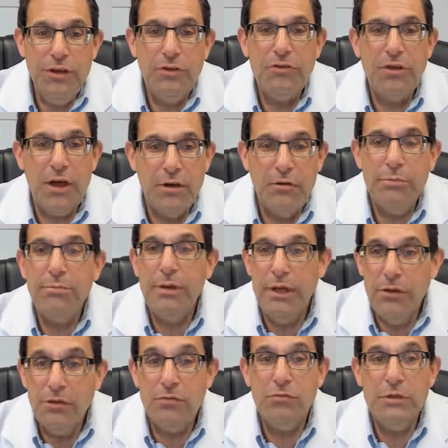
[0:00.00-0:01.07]
solder
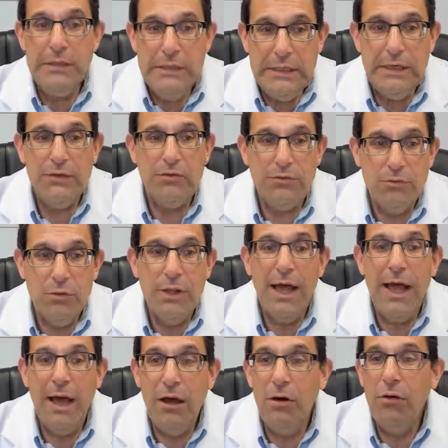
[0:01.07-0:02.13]
paste release. Well,
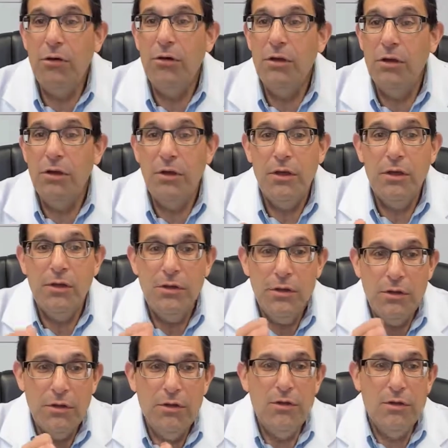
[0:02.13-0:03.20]
how
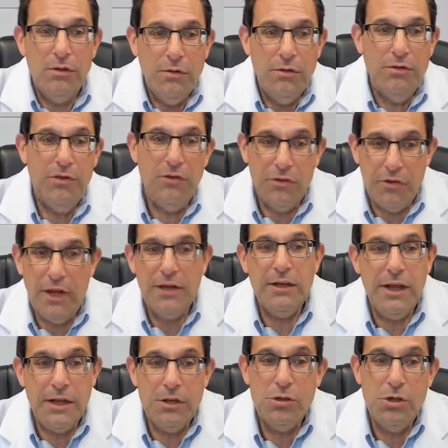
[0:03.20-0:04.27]
is this
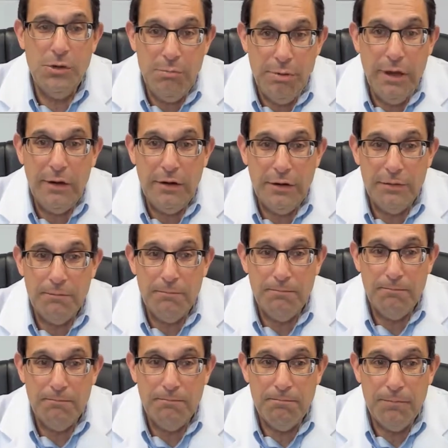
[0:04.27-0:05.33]
technology better?
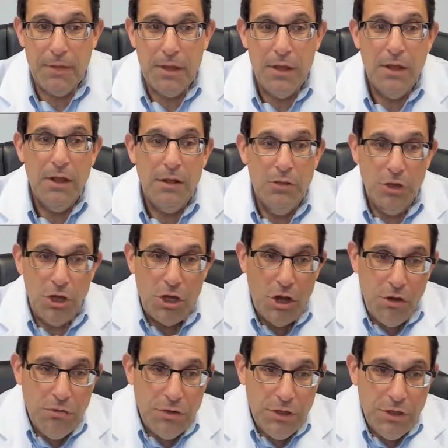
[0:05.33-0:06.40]
The
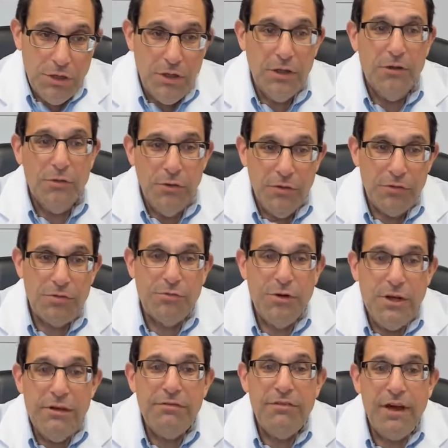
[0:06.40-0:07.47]
coating was 3
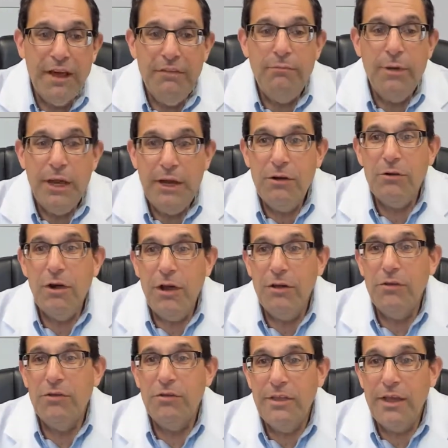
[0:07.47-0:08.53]
to 5
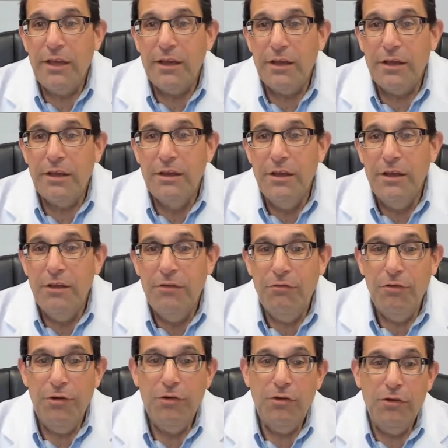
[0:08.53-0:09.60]
microns thick
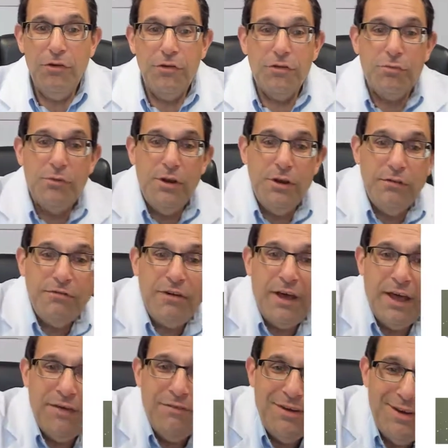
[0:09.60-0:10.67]
versus 3 to
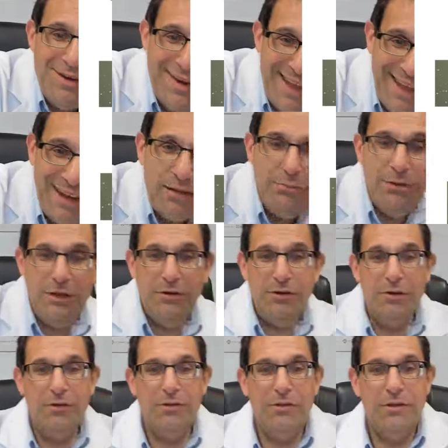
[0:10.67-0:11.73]
5
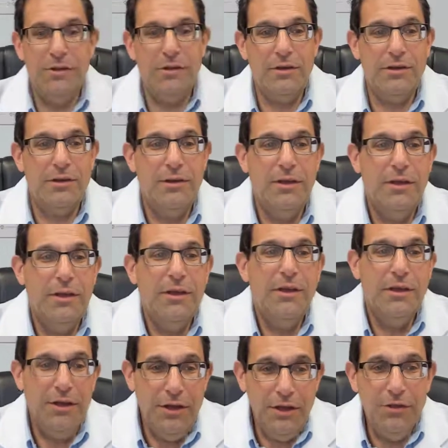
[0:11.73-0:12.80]
nanometers thick.
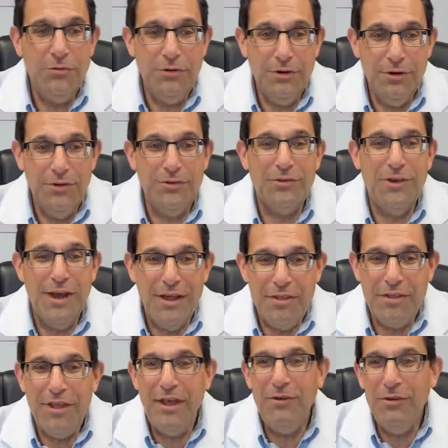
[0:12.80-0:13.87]
In other words,
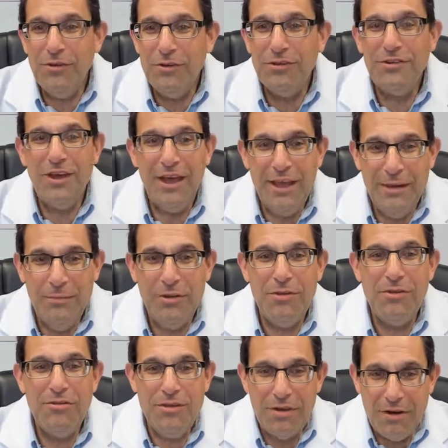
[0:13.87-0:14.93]
1,000 times
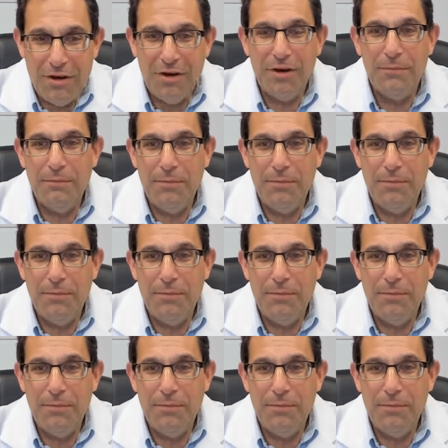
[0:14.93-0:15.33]
thicker.